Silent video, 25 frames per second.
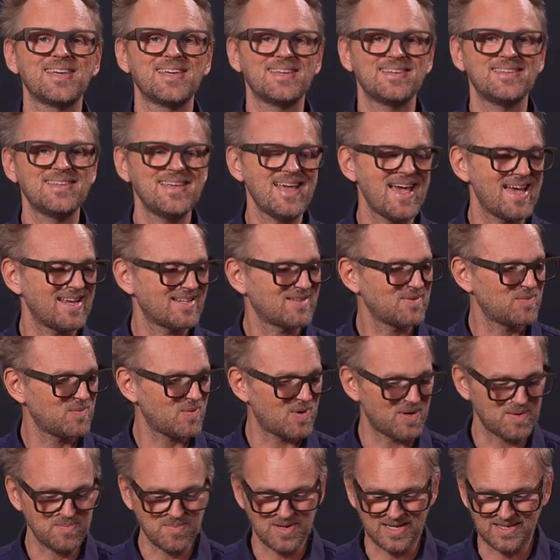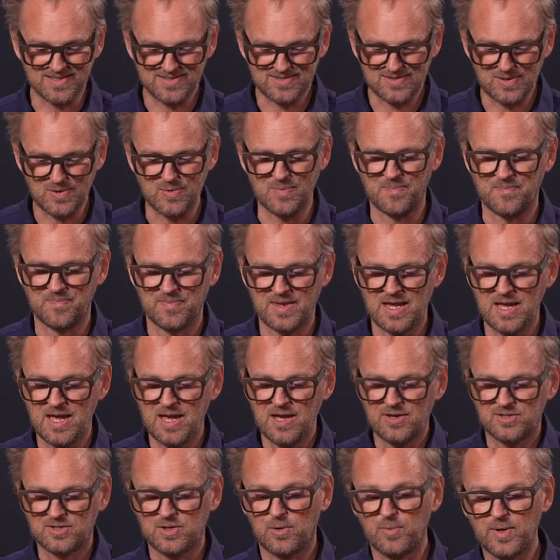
in the Atom 1 Mini Zoom. So